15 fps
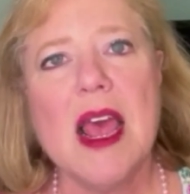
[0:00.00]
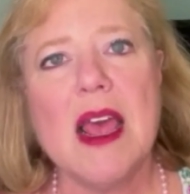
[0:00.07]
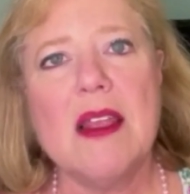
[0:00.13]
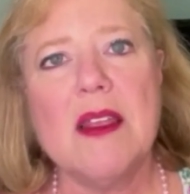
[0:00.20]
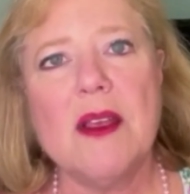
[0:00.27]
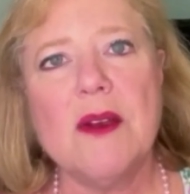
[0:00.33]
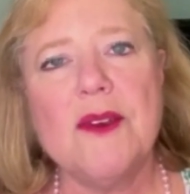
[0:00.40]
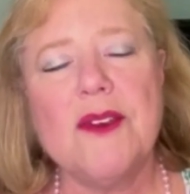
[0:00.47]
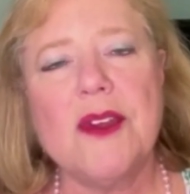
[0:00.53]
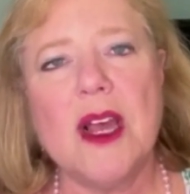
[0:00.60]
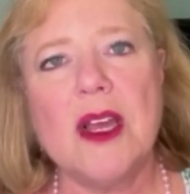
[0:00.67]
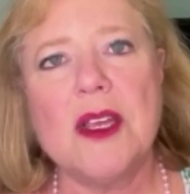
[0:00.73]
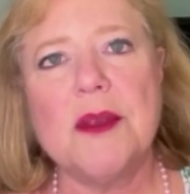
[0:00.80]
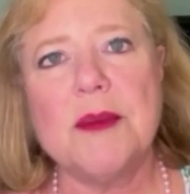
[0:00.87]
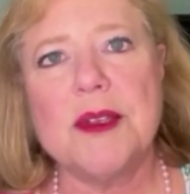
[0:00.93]
And those
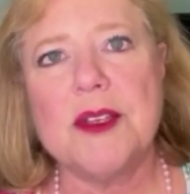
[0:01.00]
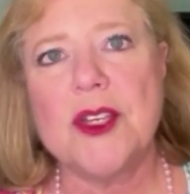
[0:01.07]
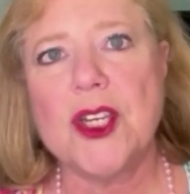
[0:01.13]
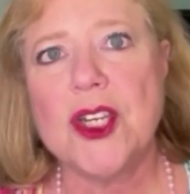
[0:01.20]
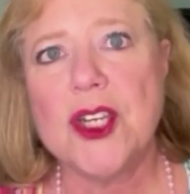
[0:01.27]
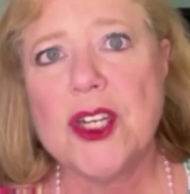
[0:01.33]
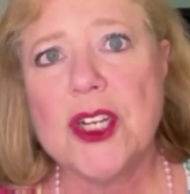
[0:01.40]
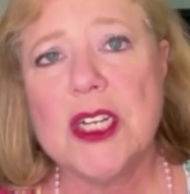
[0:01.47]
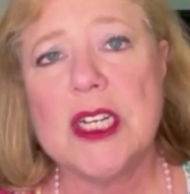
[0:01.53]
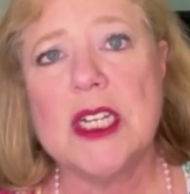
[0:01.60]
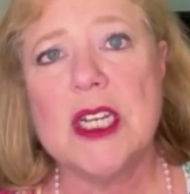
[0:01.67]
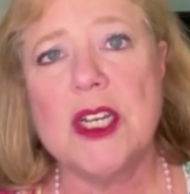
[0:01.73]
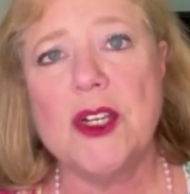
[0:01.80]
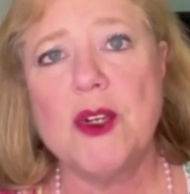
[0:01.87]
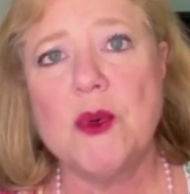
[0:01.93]
documents
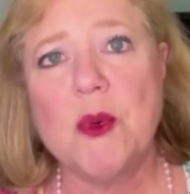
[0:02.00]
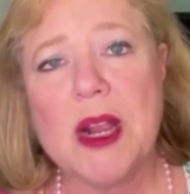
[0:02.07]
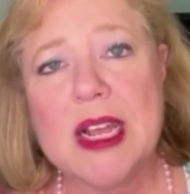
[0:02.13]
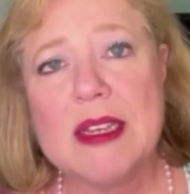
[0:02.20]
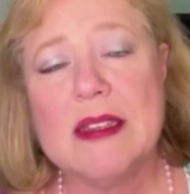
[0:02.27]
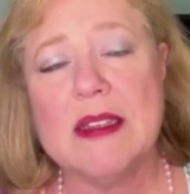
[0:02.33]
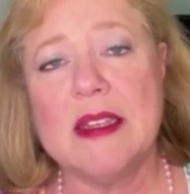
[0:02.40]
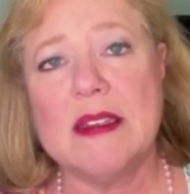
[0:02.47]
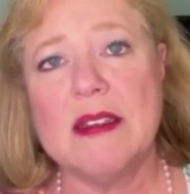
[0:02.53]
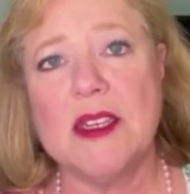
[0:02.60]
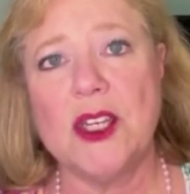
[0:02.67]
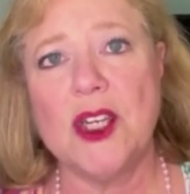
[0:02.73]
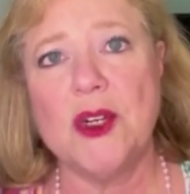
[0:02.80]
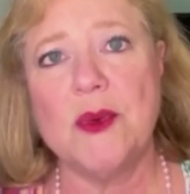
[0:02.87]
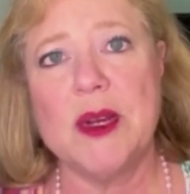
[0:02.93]
should address the
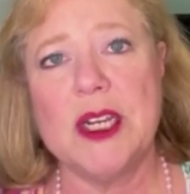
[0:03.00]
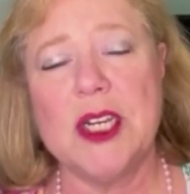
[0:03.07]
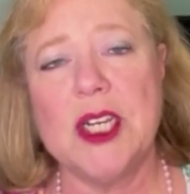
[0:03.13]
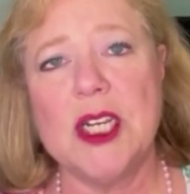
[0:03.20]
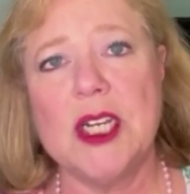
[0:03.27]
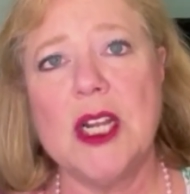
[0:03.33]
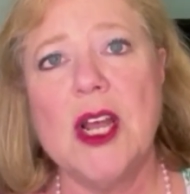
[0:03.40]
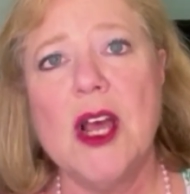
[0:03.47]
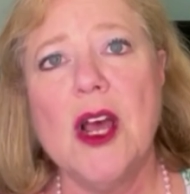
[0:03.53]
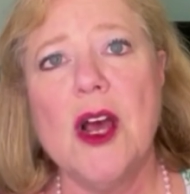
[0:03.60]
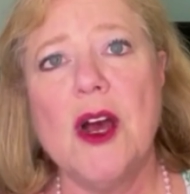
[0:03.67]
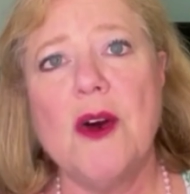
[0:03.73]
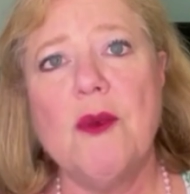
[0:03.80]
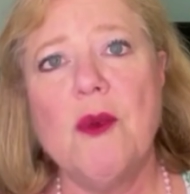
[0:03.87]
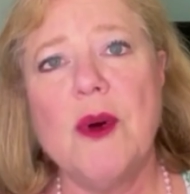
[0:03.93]
situation
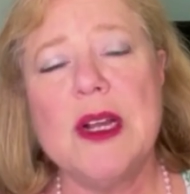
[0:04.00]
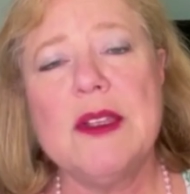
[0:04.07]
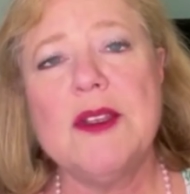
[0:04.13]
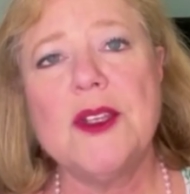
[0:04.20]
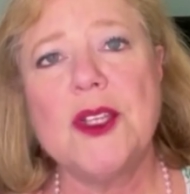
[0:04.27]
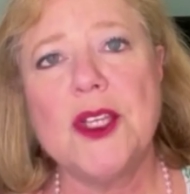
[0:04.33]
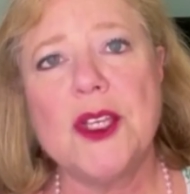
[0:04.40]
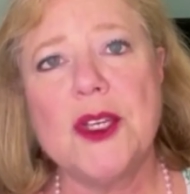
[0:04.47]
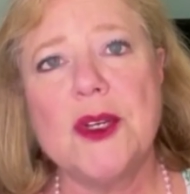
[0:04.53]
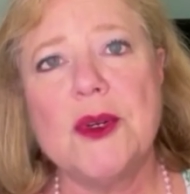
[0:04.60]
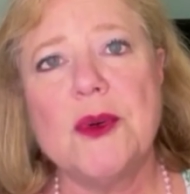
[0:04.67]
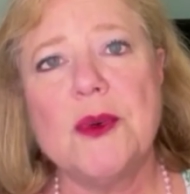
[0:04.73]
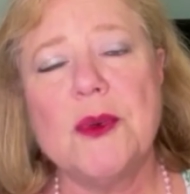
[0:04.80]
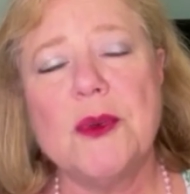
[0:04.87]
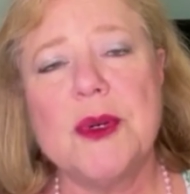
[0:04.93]
of what to
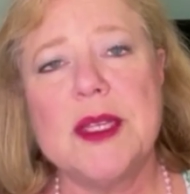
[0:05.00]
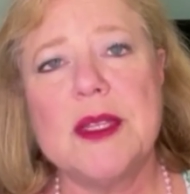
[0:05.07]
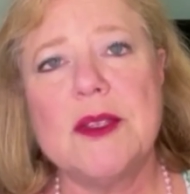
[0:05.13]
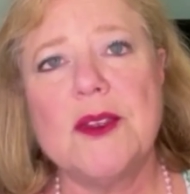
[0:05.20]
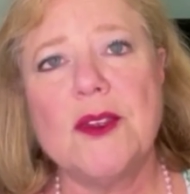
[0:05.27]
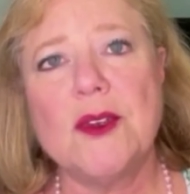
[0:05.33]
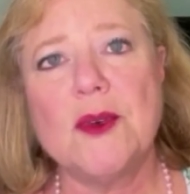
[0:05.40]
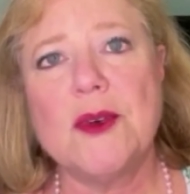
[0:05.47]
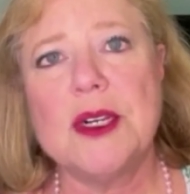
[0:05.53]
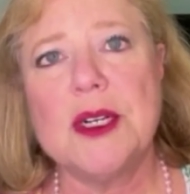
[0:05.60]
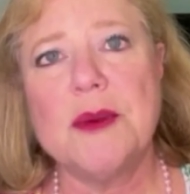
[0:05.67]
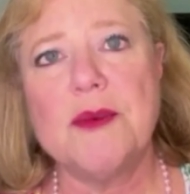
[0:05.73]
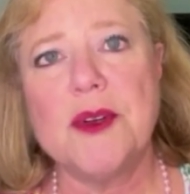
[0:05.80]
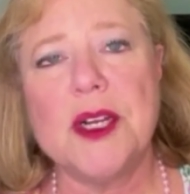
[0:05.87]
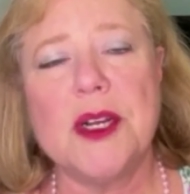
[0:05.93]
do with stored
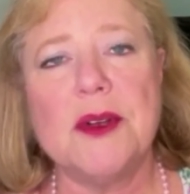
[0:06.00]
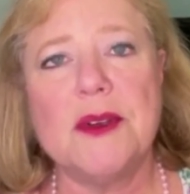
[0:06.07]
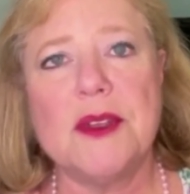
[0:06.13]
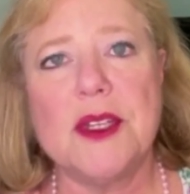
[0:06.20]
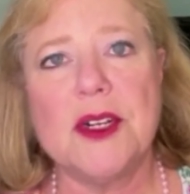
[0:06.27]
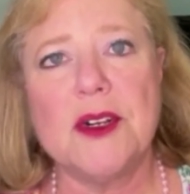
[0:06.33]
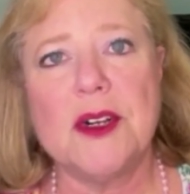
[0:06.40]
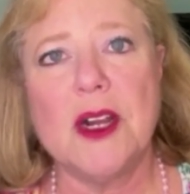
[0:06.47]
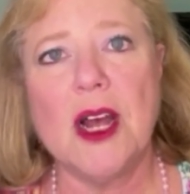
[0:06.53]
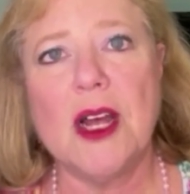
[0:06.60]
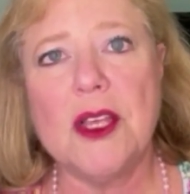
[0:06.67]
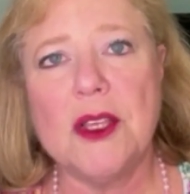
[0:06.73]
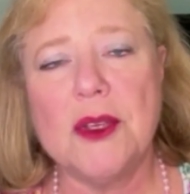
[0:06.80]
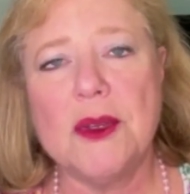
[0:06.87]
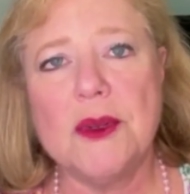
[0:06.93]
embryos that are
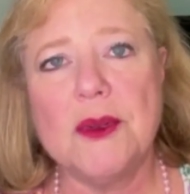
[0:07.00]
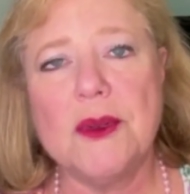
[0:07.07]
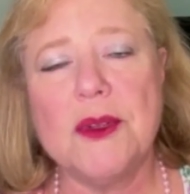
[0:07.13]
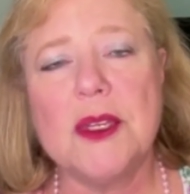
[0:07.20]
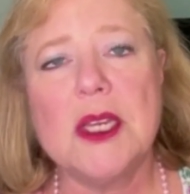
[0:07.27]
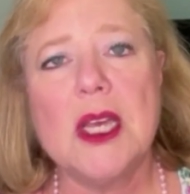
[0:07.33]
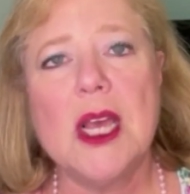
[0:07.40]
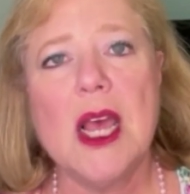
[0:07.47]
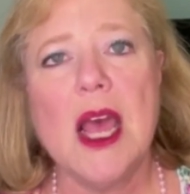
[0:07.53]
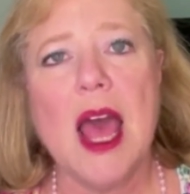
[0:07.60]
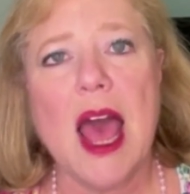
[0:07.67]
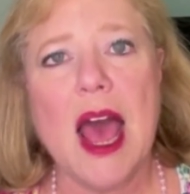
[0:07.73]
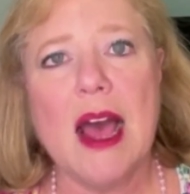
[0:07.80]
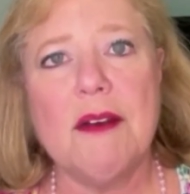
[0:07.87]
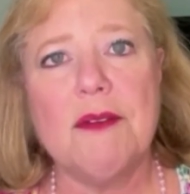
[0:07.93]
not used
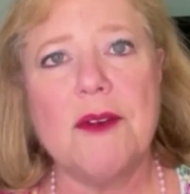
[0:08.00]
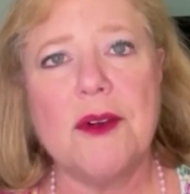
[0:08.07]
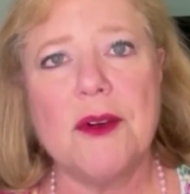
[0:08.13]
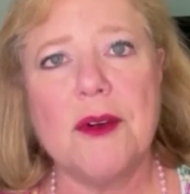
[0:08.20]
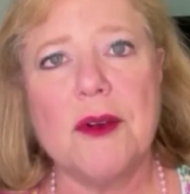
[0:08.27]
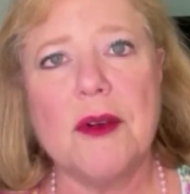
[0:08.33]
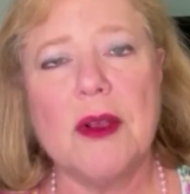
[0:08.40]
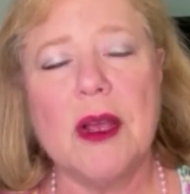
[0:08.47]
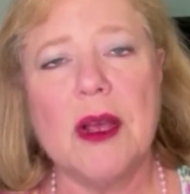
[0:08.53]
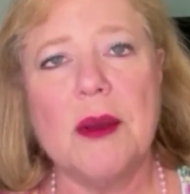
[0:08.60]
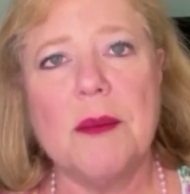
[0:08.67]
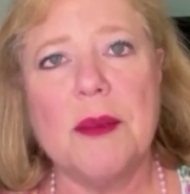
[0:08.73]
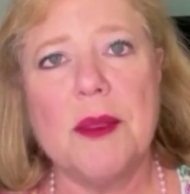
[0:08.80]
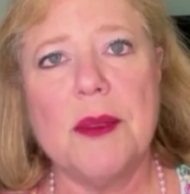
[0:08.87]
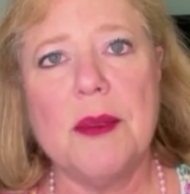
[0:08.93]
after
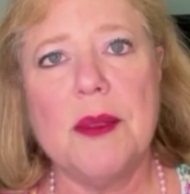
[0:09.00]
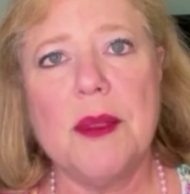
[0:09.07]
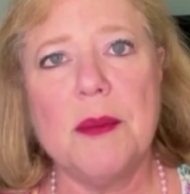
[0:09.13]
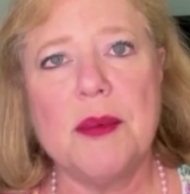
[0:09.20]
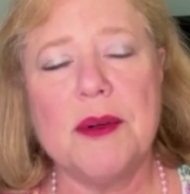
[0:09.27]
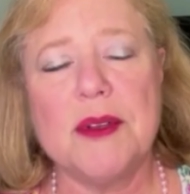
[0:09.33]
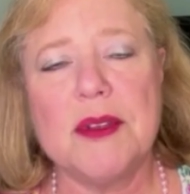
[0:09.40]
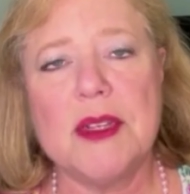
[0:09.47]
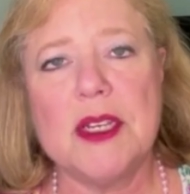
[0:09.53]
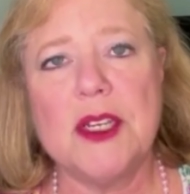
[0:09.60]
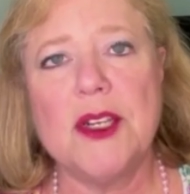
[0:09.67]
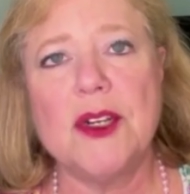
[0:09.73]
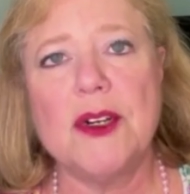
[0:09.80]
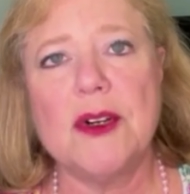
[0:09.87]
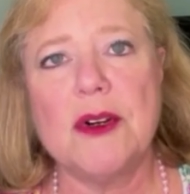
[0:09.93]
um, the
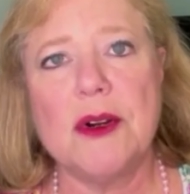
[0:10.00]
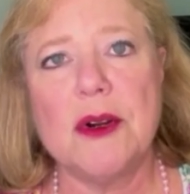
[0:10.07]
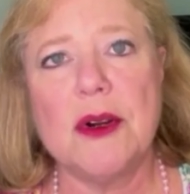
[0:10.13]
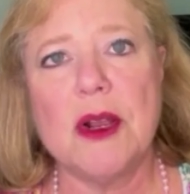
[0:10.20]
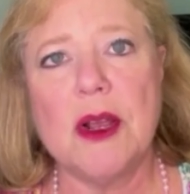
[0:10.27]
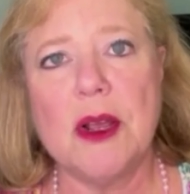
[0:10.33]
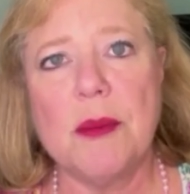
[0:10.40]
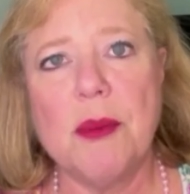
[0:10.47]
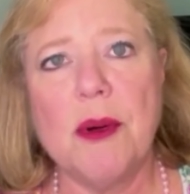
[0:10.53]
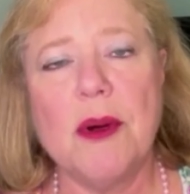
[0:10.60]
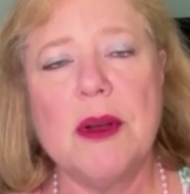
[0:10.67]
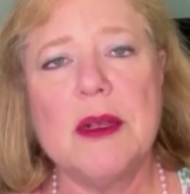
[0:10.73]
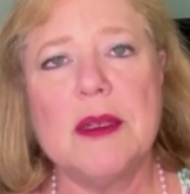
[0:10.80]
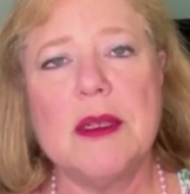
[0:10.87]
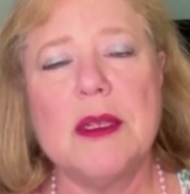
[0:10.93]
procedure
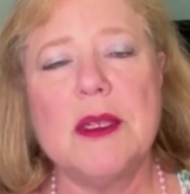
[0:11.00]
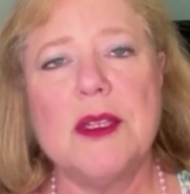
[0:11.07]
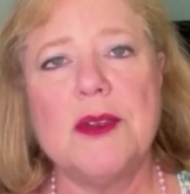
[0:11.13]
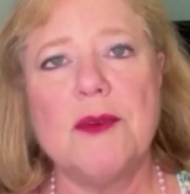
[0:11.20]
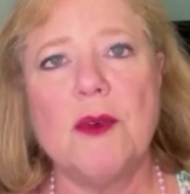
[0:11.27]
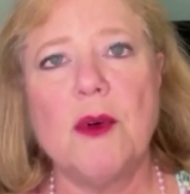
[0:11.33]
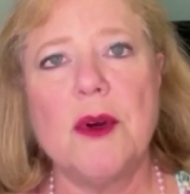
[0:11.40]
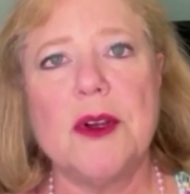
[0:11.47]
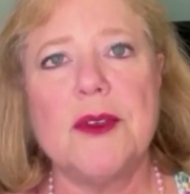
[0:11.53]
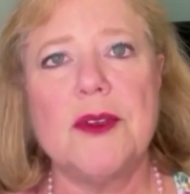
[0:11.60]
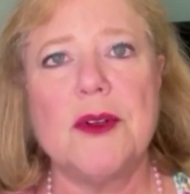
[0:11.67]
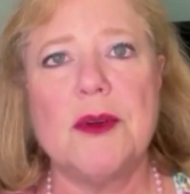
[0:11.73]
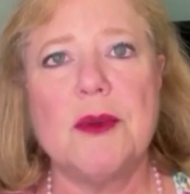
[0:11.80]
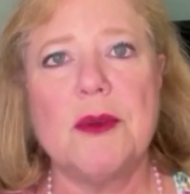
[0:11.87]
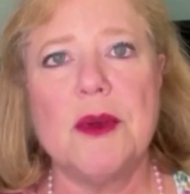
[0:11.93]
upon
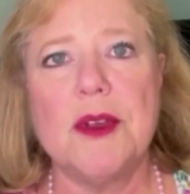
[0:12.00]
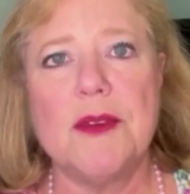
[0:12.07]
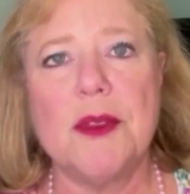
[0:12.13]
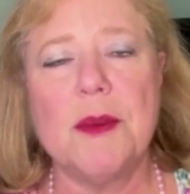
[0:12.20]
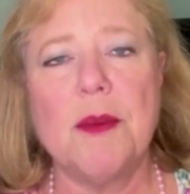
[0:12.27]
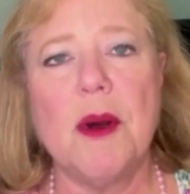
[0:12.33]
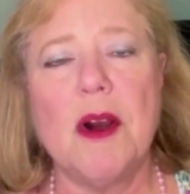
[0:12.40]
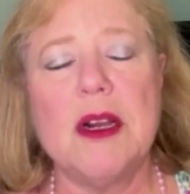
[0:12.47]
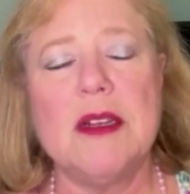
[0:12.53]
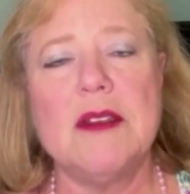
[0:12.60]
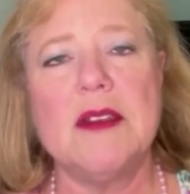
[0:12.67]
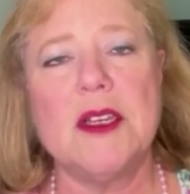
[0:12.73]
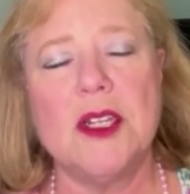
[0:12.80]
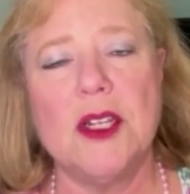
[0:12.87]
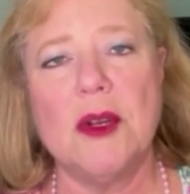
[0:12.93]
divorce or if the
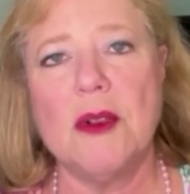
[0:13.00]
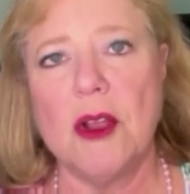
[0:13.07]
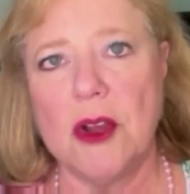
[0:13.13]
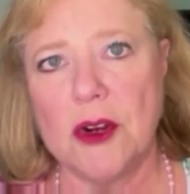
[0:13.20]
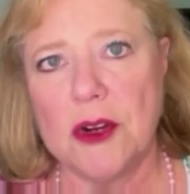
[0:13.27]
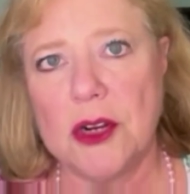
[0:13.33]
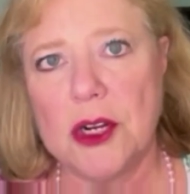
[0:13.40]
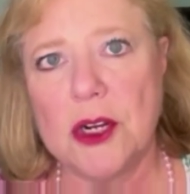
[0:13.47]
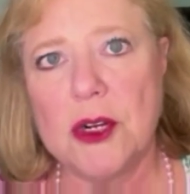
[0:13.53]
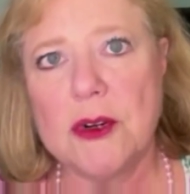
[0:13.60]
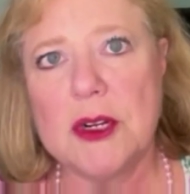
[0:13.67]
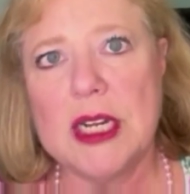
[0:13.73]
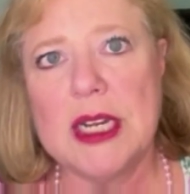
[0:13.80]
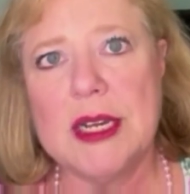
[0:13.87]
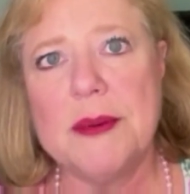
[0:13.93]
parties can no longer
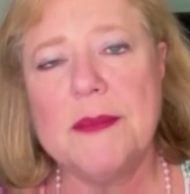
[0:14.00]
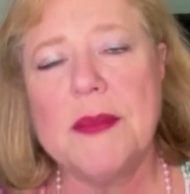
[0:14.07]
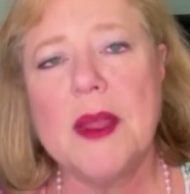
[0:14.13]
agree.